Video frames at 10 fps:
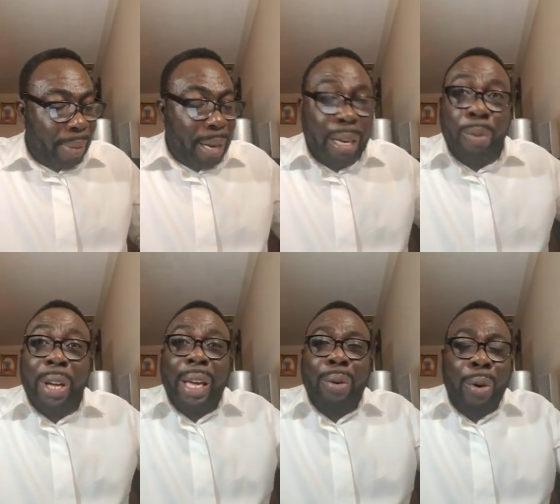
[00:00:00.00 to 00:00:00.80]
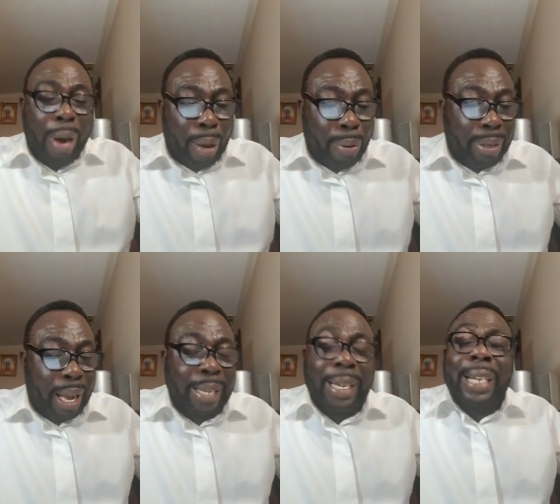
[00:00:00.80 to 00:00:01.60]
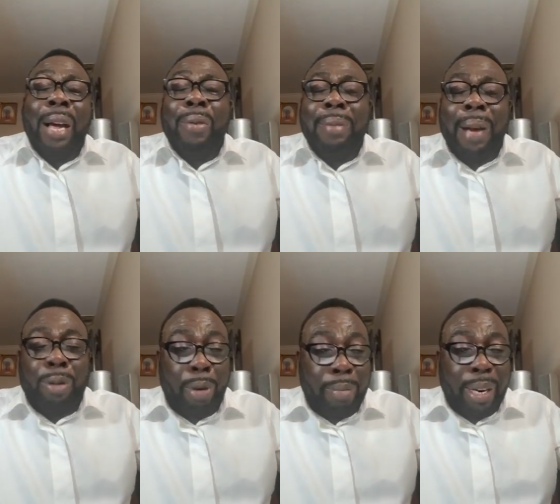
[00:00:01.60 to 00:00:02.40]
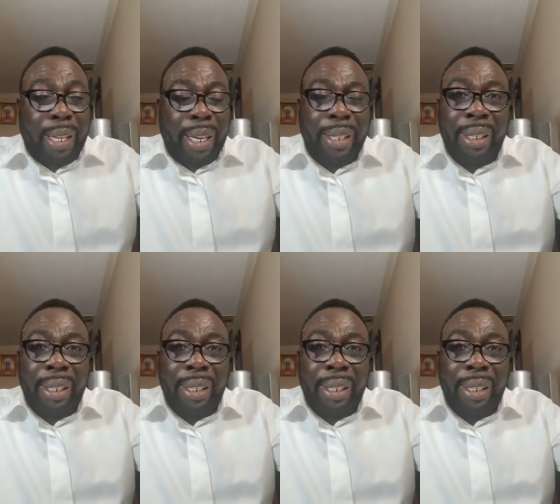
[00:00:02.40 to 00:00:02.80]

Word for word: About a week ago, I was I sat down with my twin brother.